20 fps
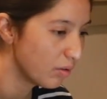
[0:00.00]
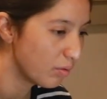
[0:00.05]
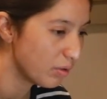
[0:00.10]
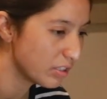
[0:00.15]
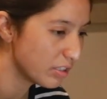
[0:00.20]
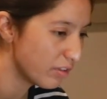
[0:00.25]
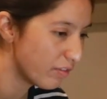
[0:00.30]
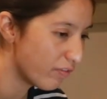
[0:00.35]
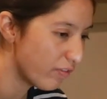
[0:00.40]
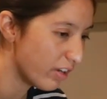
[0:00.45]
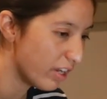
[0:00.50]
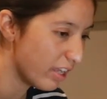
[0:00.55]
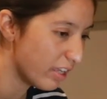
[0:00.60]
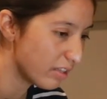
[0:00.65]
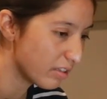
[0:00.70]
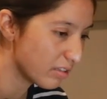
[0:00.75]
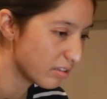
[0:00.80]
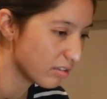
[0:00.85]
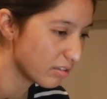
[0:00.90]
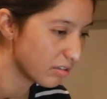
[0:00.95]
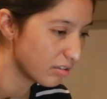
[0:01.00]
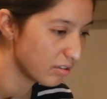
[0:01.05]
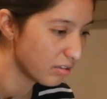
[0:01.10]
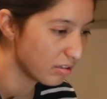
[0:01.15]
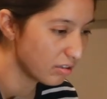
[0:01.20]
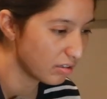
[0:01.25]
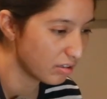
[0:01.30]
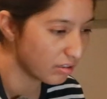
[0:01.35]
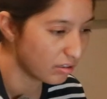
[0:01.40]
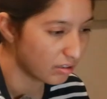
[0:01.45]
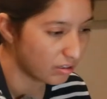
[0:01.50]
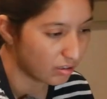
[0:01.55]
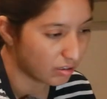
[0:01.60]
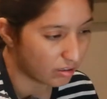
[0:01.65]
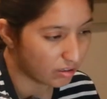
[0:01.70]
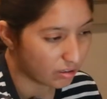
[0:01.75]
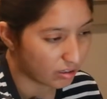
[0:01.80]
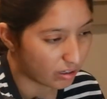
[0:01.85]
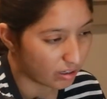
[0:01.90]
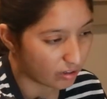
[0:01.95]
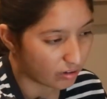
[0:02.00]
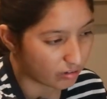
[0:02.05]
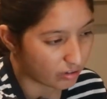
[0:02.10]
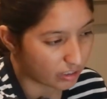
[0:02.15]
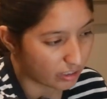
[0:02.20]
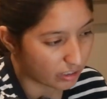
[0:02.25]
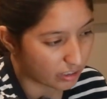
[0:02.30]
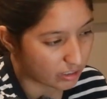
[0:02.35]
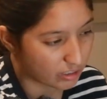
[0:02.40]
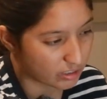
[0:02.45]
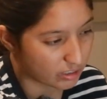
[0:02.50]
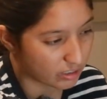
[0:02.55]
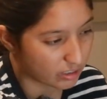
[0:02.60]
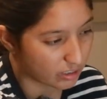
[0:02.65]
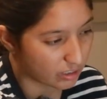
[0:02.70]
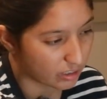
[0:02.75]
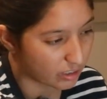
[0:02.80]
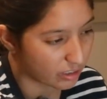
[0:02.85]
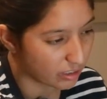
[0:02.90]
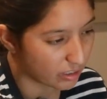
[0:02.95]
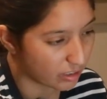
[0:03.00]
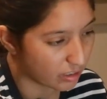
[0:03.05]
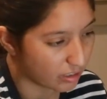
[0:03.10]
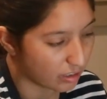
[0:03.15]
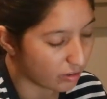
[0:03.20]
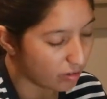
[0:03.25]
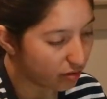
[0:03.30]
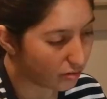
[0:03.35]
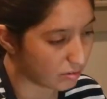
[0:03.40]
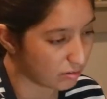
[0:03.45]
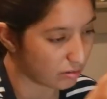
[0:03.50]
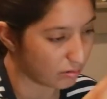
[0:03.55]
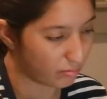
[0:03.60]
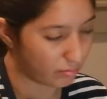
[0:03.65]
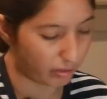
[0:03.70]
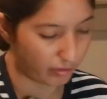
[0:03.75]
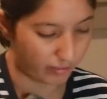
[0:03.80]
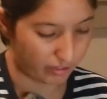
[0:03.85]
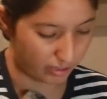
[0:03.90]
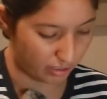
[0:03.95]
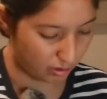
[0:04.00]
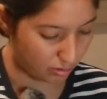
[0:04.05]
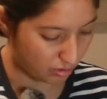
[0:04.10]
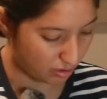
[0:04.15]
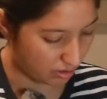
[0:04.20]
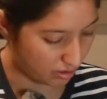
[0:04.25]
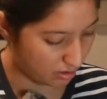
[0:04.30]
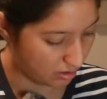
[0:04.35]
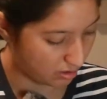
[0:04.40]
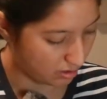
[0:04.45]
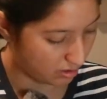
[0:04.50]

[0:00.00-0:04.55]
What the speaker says: Was it flat? I don't think I see it here. Maybe this one?